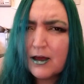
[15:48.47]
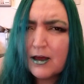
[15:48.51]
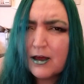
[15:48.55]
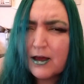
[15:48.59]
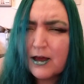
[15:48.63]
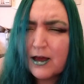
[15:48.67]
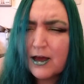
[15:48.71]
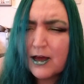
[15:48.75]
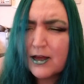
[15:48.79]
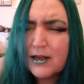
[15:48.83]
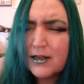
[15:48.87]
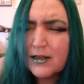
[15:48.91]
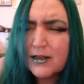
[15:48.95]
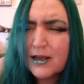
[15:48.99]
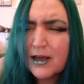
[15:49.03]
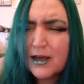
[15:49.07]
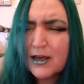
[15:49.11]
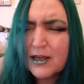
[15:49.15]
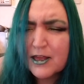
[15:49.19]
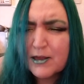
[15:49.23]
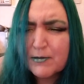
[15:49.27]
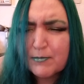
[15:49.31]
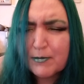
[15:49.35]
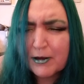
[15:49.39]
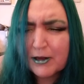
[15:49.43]
And it is
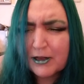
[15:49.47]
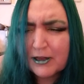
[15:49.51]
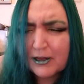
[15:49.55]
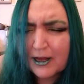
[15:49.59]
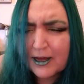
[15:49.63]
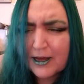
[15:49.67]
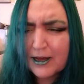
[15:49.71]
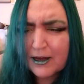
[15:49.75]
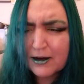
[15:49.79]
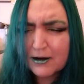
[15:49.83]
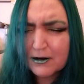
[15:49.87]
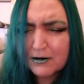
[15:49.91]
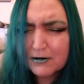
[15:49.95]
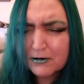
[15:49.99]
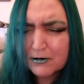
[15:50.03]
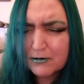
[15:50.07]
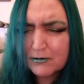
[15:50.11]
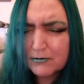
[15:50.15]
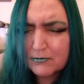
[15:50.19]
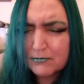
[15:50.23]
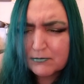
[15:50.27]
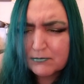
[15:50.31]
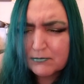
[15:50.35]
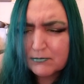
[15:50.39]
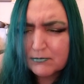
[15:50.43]
a bit lighter
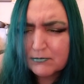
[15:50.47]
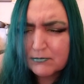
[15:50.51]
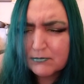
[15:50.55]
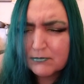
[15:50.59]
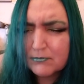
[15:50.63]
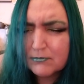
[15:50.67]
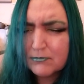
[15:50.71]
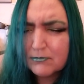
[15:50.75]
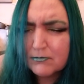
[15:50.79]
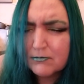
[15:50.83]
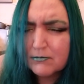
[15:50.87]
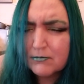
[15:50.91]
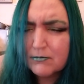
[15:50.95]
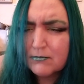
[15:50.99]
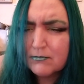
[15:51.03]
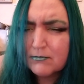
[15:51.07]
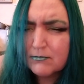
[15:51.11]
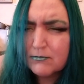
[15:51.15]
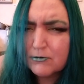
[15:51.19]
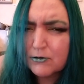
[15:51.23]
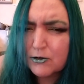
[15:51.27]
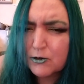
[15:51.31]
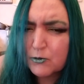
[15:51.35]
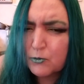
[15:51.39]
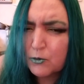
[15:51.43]

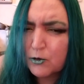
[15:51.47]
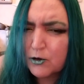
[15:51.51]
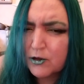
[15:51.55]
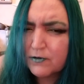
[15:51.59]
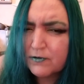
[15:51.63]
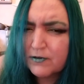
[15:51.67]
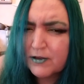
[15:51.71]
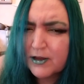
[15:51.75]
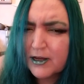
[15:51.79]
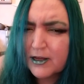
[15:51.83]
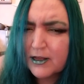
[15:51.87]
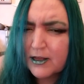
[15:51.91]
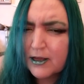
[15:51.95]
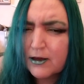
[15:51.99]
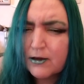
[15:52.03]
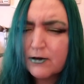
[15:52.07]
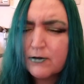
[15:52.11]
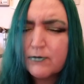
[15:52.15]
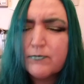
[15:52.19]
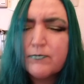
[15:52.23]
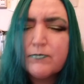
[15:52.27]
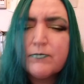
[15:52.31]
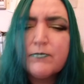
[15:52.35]
than what they've taken out.